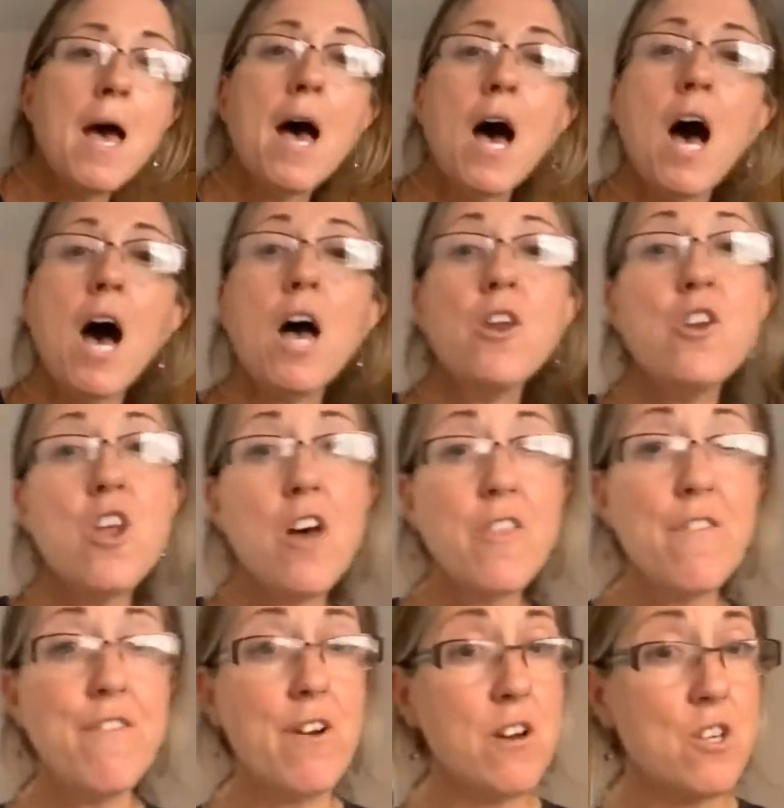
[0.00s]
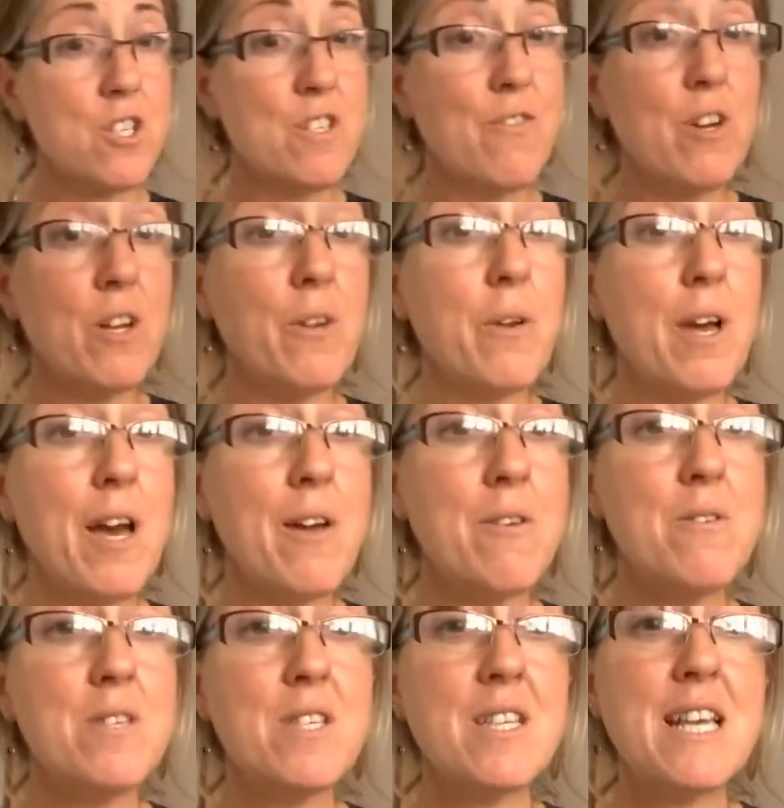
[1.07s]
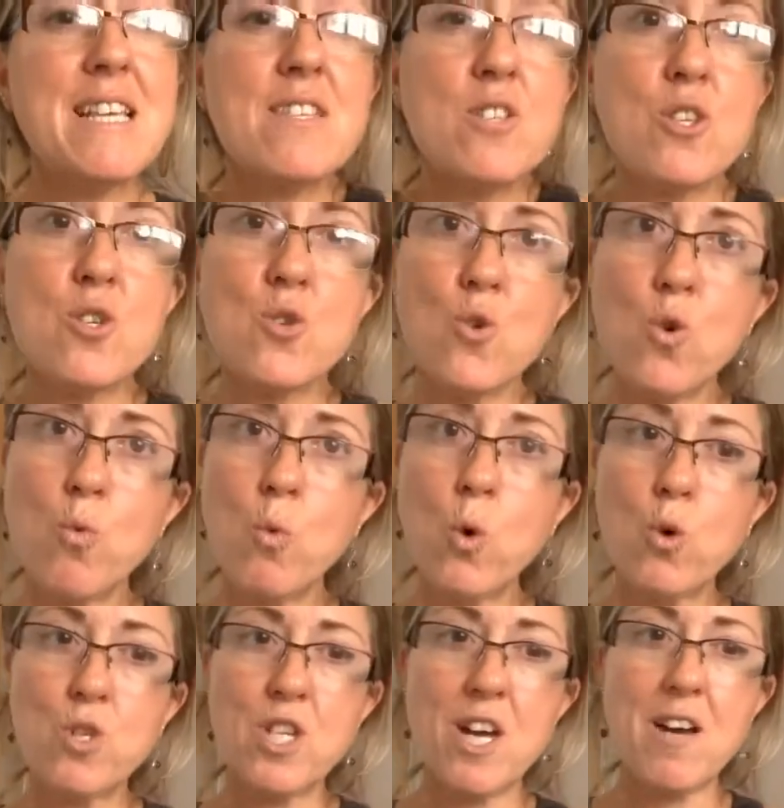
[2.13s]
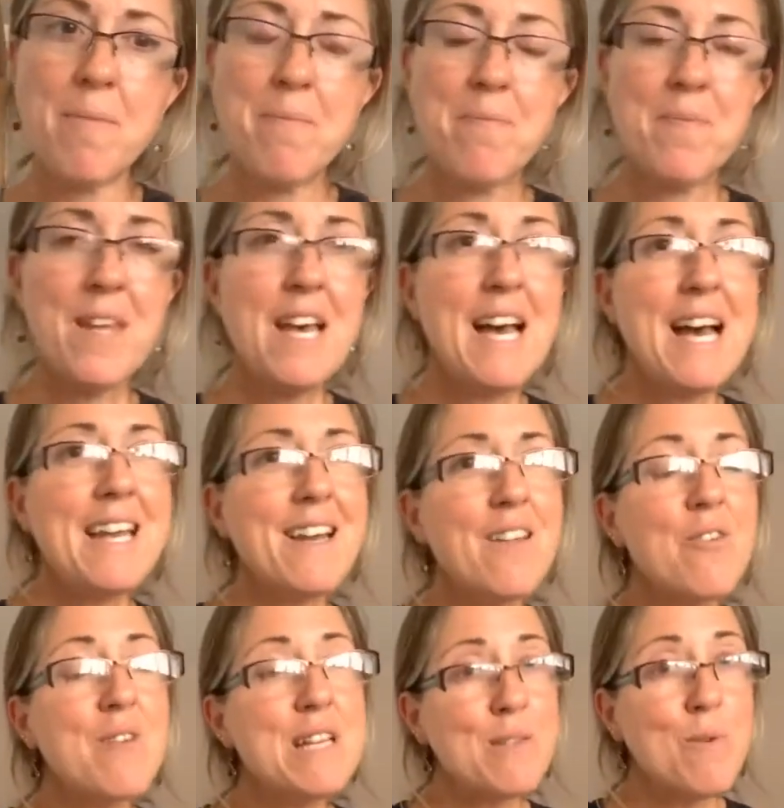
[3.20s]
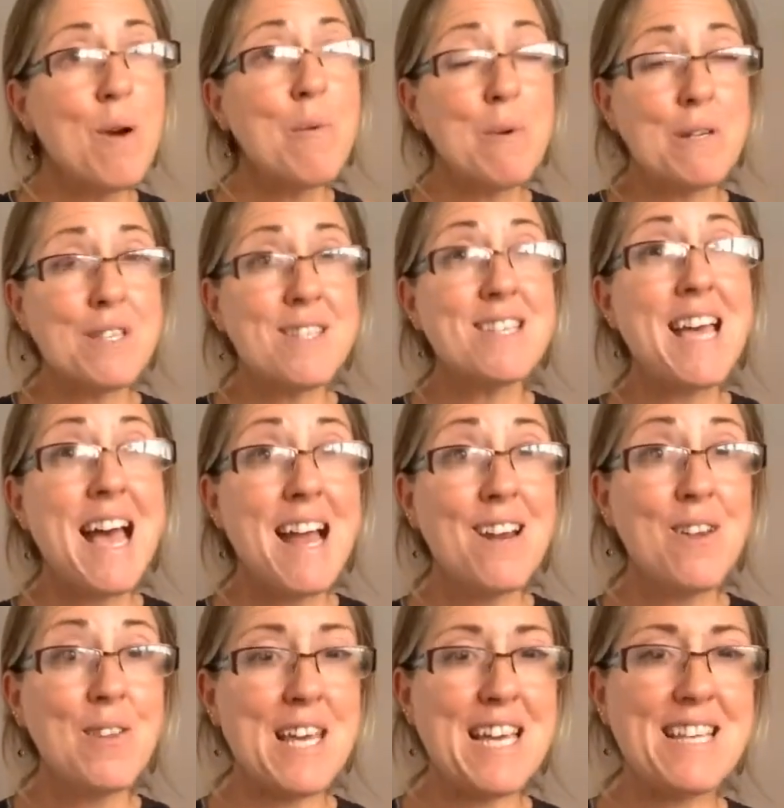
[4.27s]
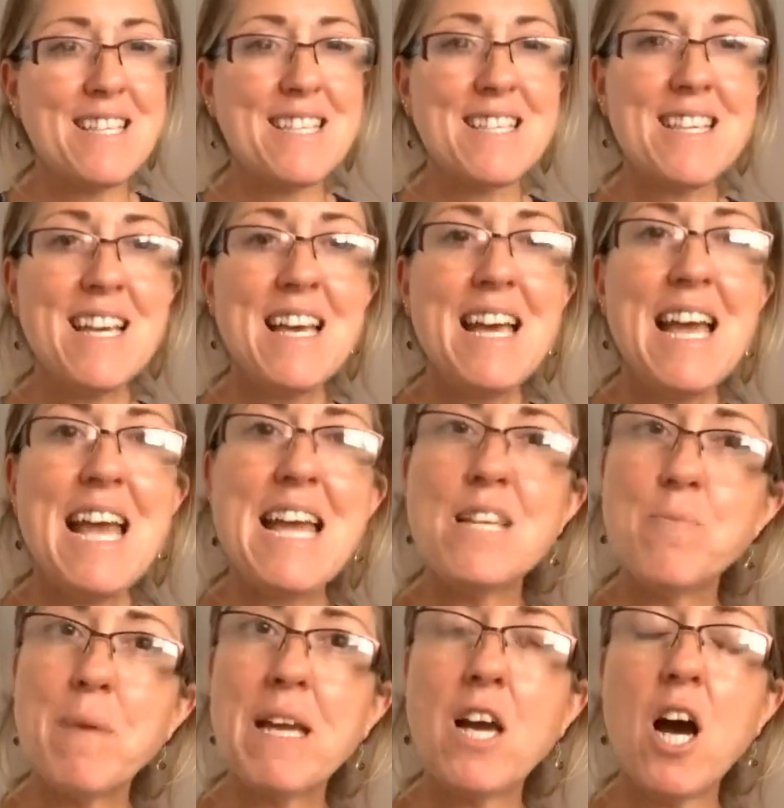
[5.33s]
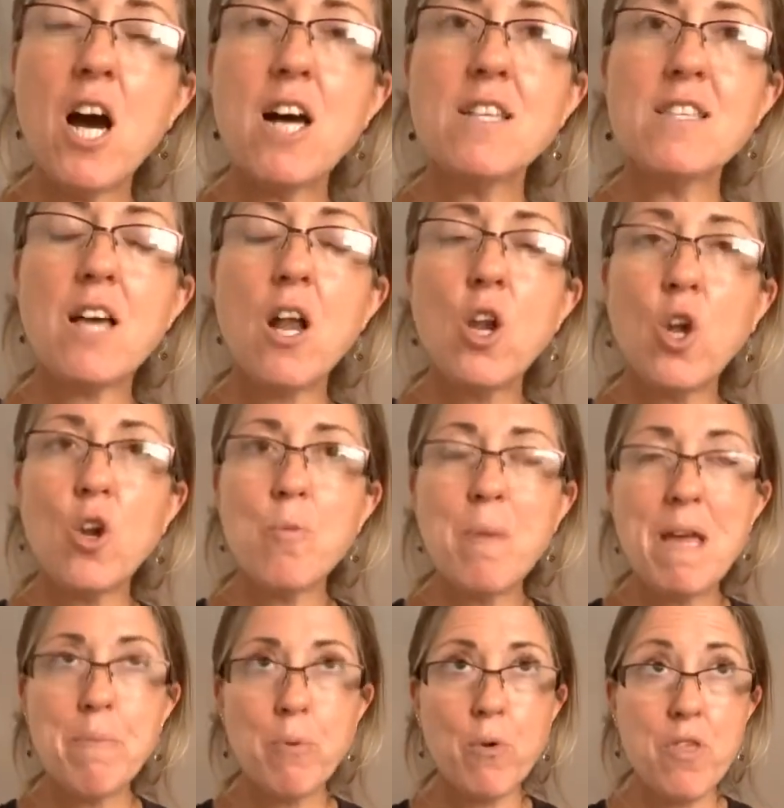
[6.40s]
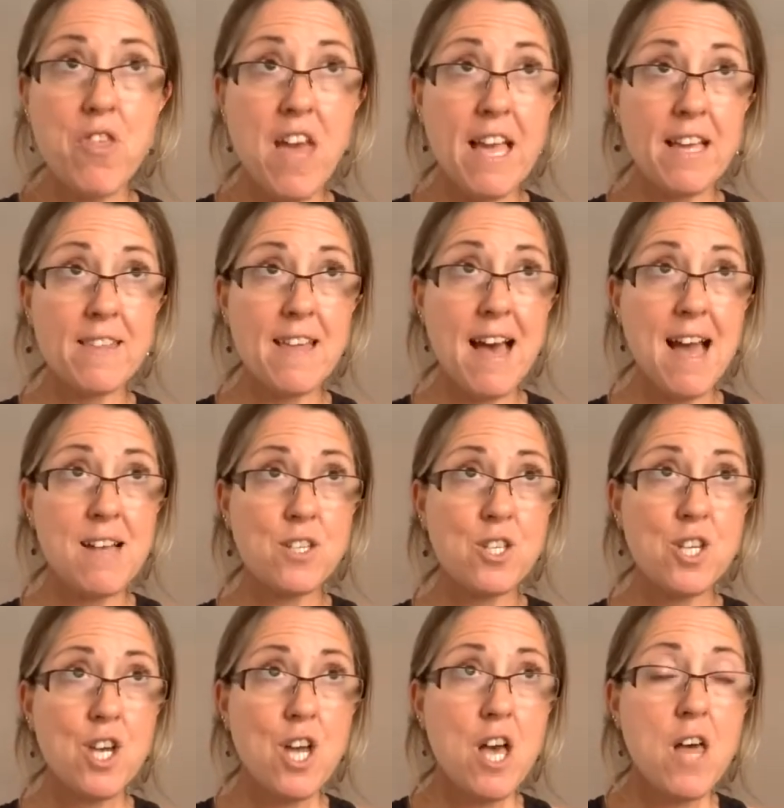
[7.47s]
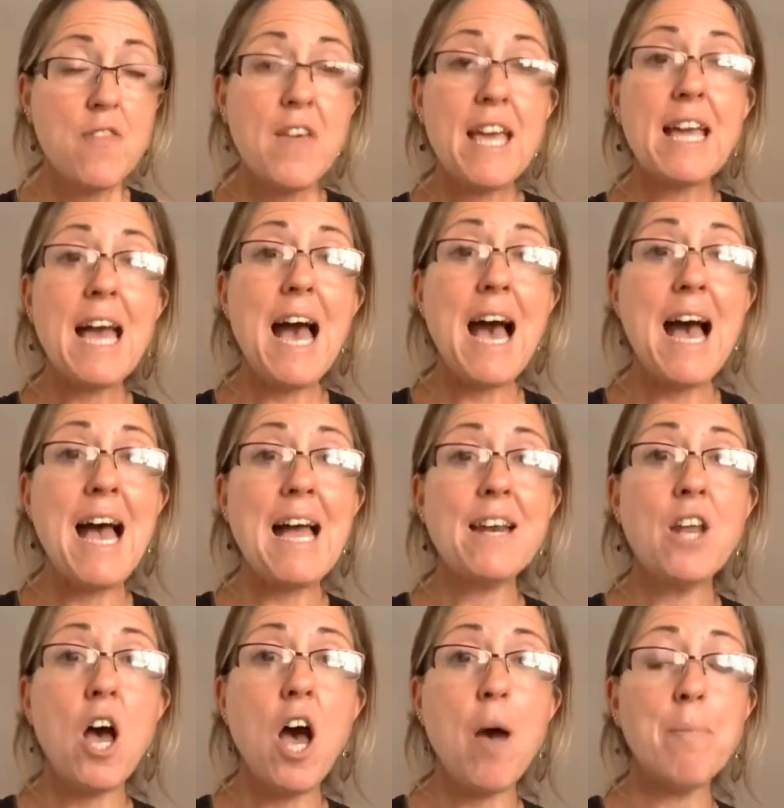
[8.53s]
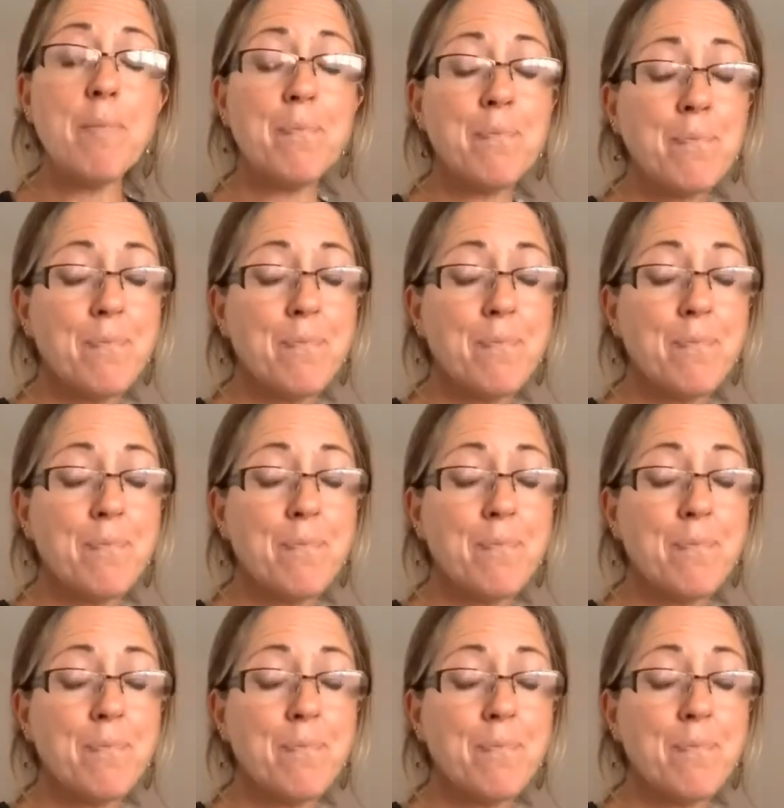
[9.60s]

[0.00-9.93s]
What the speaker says: Another function of glucose is to store water. Now the reason why I want to tell you this is because a lot of people think that they can